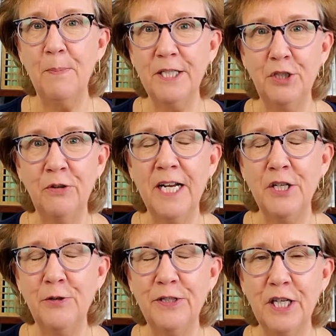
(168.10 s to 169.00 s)
Be sure
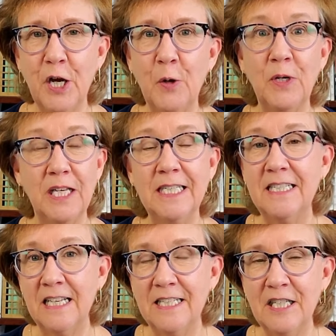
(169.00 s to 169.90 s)
and use the code
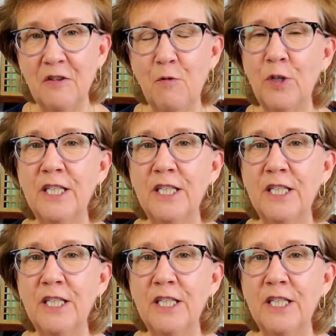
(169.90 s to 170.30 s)
LISALISSON for